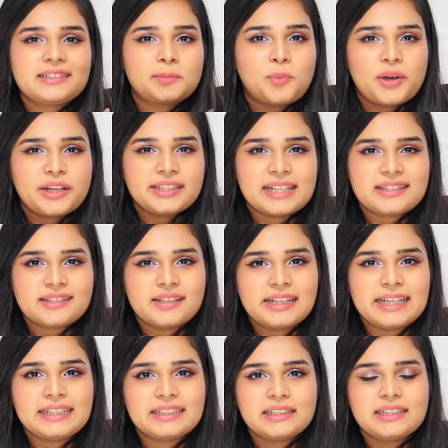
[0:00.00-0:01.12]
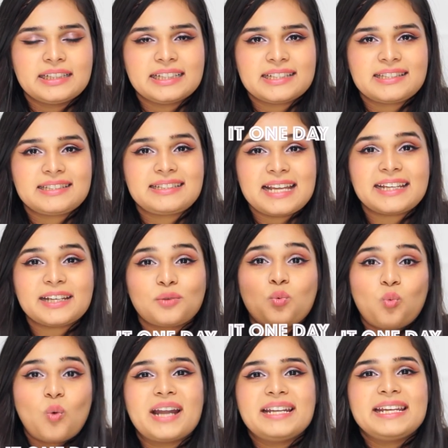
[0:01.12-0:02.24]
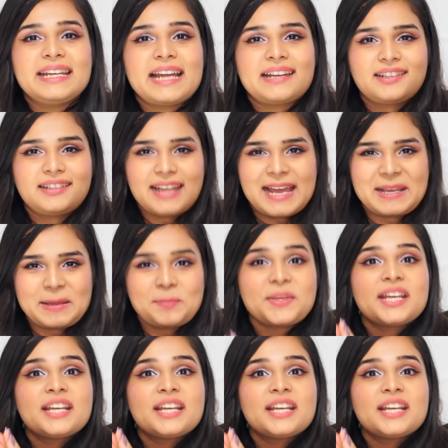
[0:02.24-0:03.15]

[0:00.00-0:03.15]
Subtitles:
the point that's related is take it one day at a time.